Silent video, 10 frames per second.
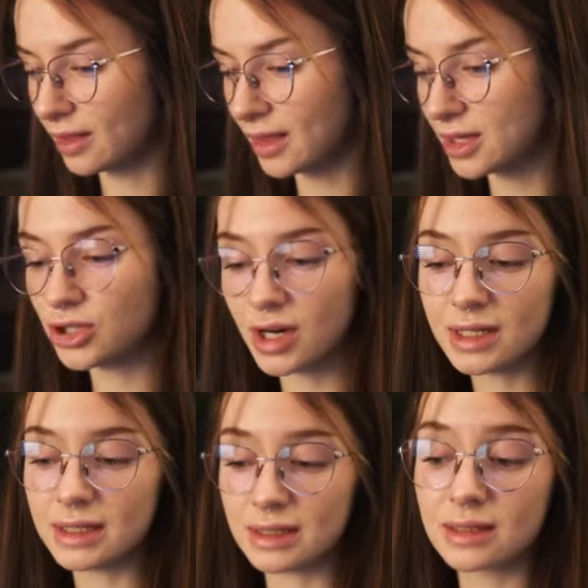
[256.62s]
The
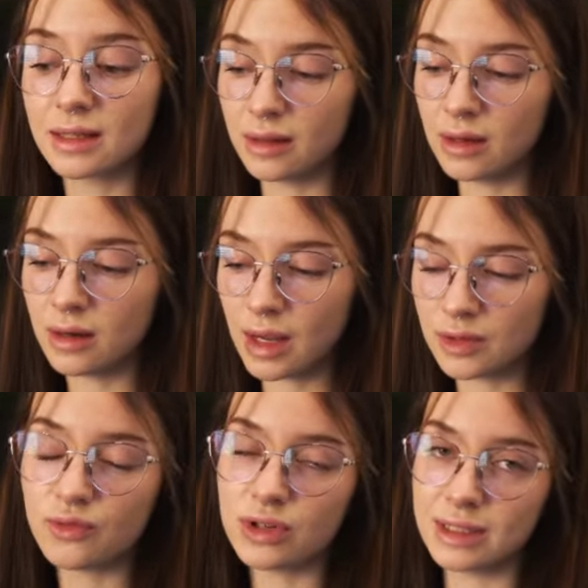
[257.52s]
chart is clear
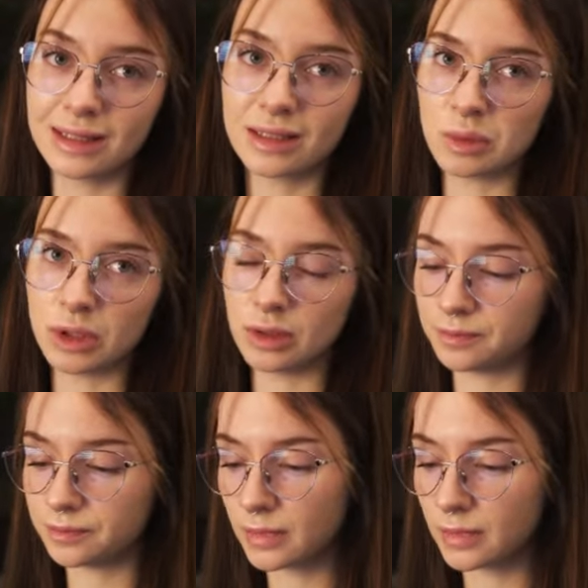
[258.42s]
and predictable.